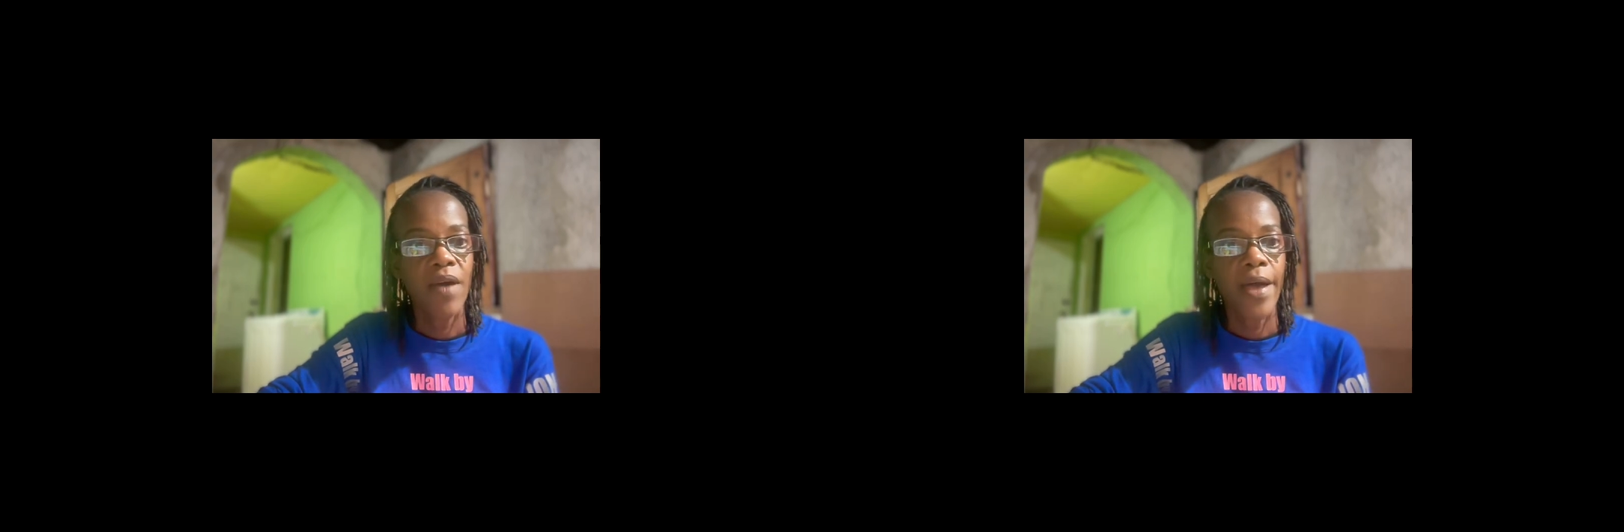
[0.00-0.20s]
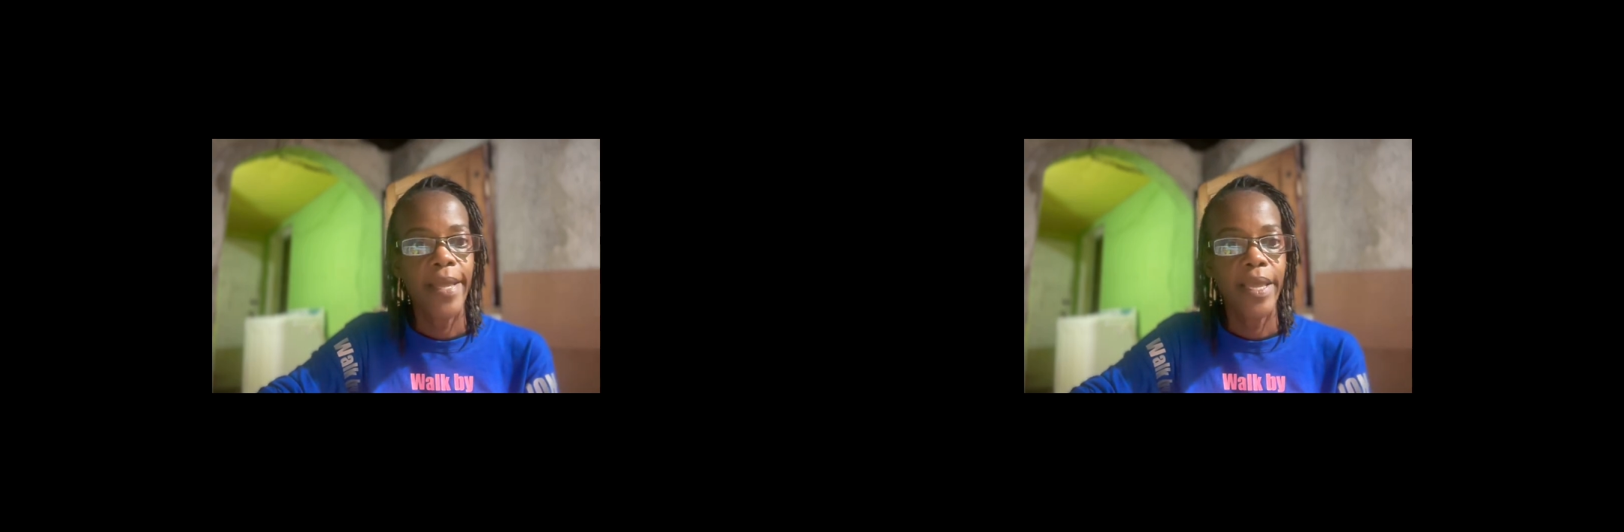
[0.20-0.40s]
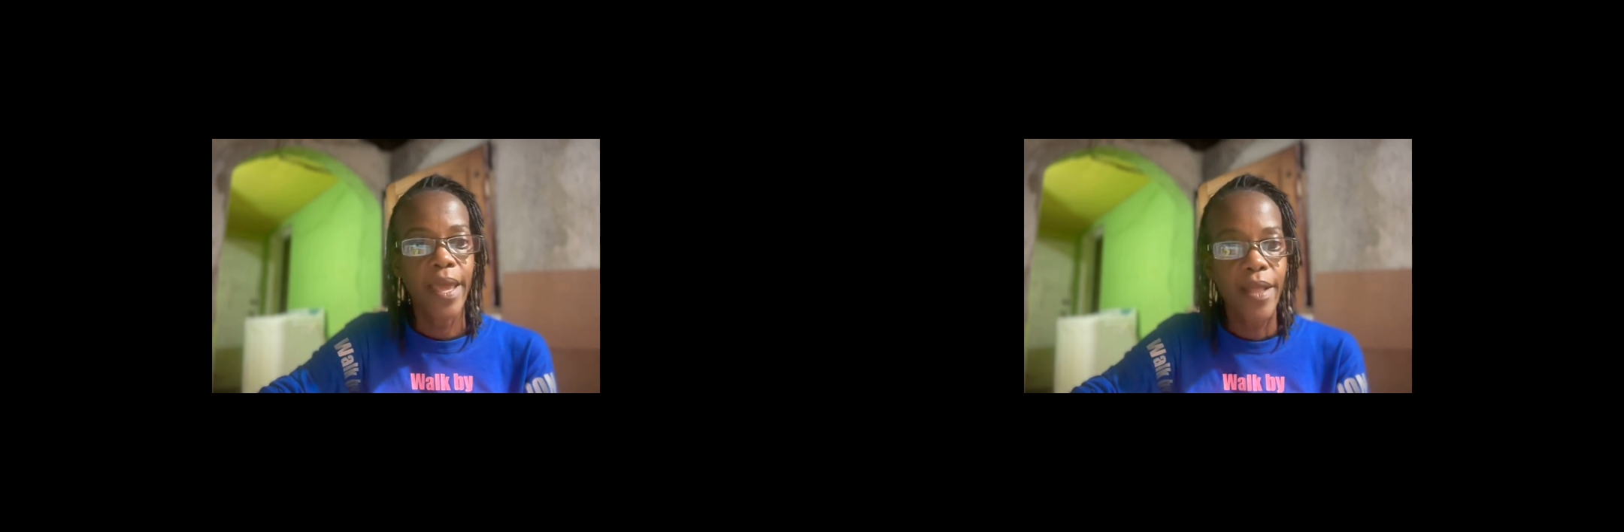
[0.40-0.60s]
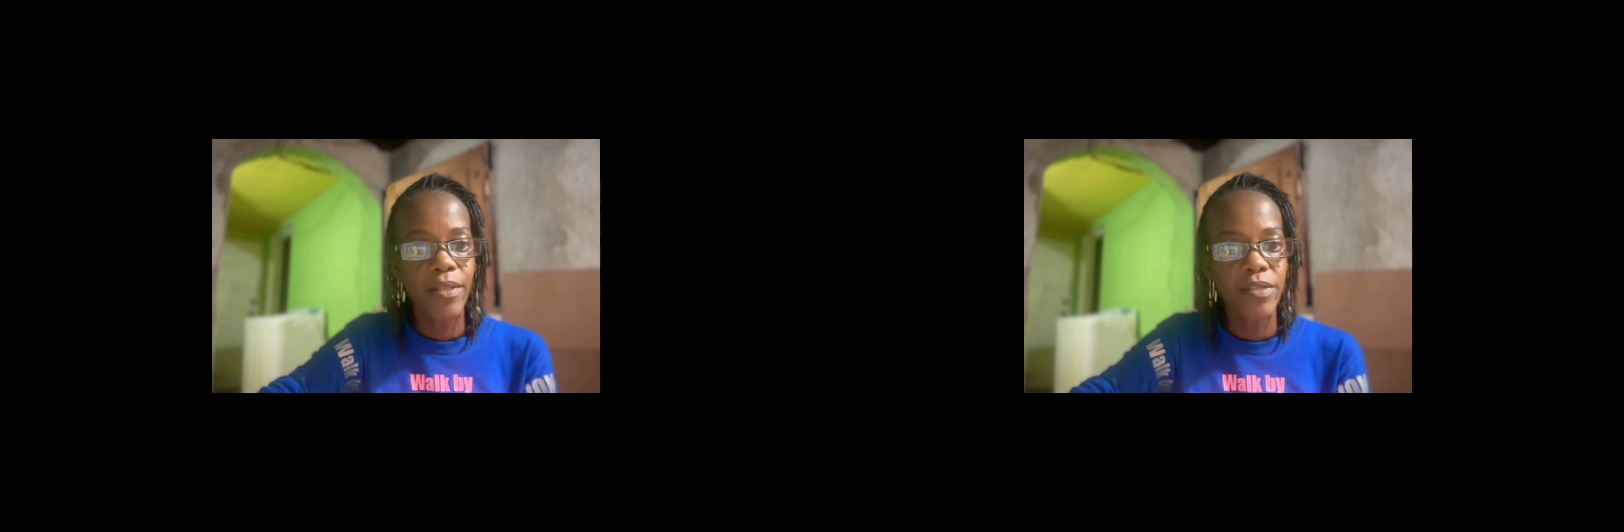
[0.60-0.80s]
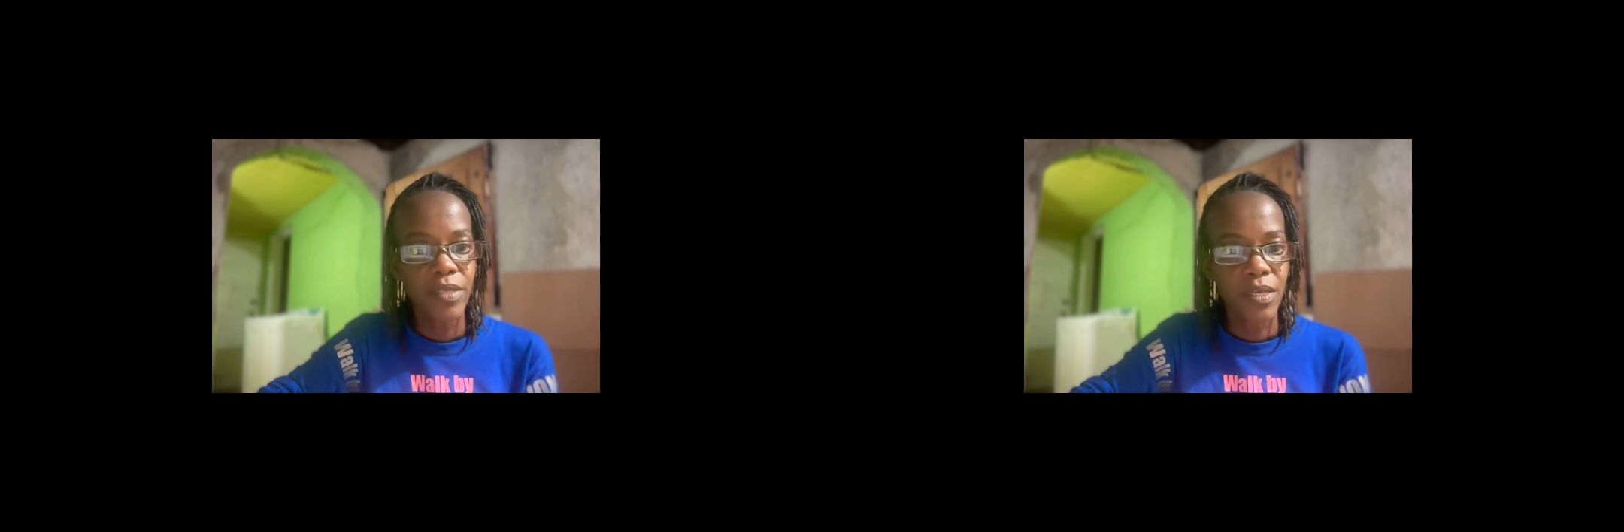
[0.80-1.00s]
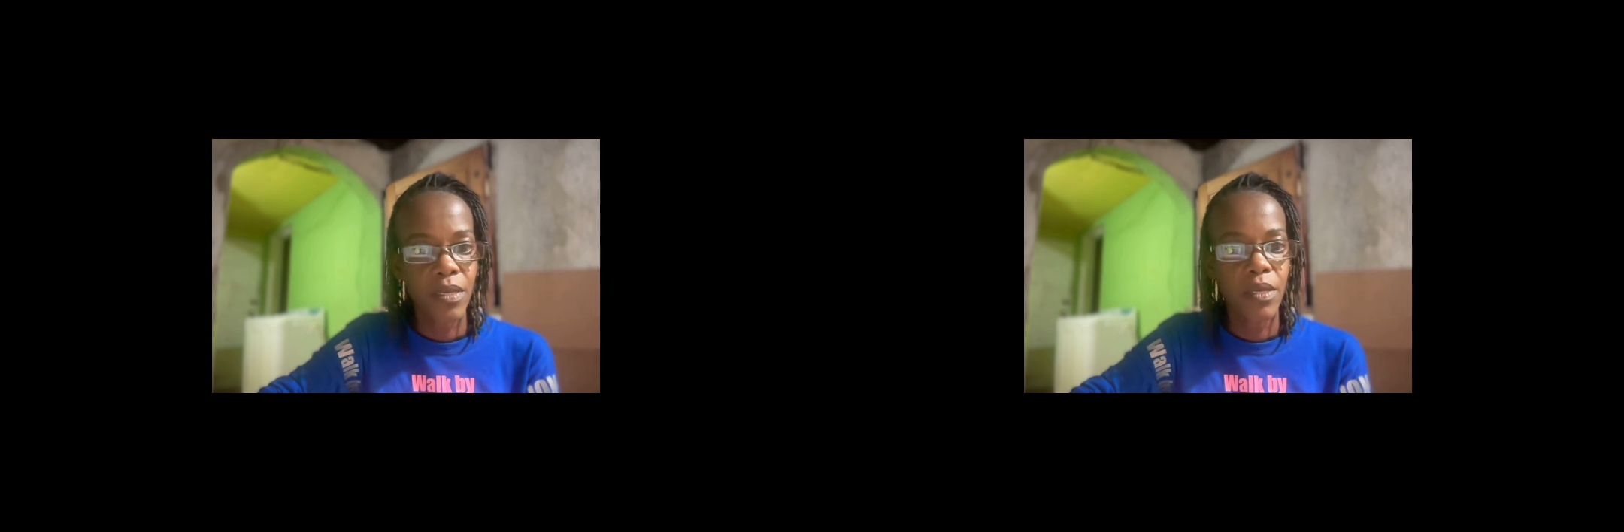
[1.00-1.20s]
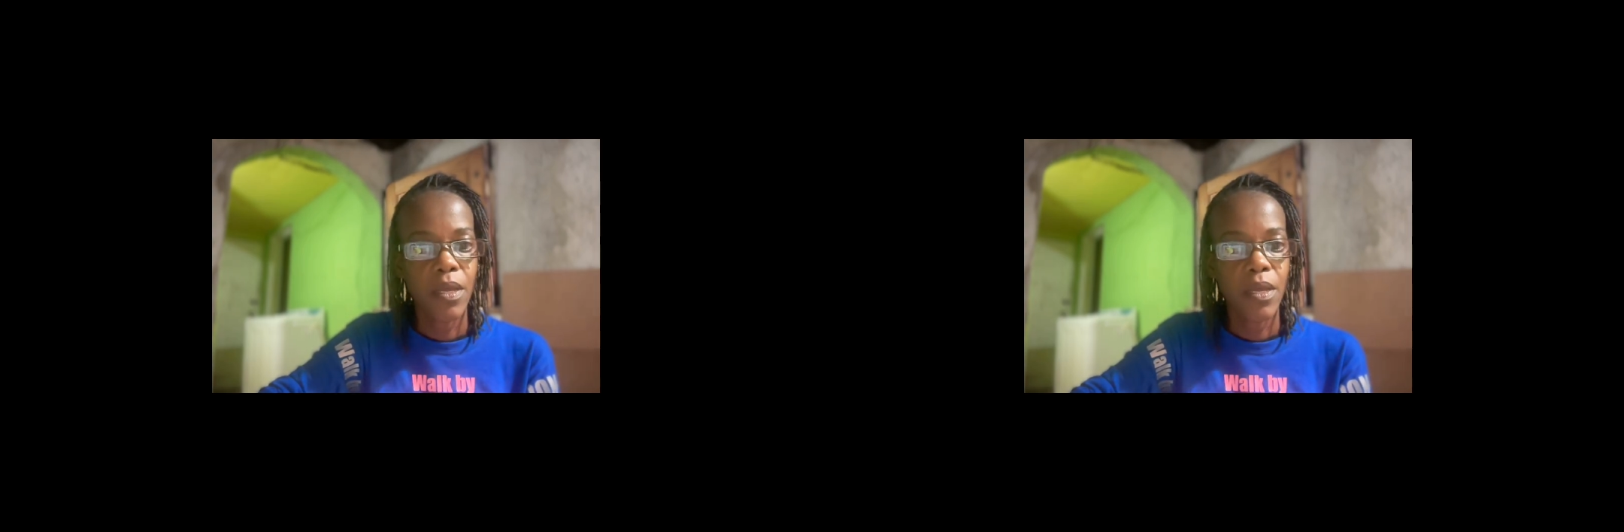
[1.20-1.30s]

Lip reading: a healthy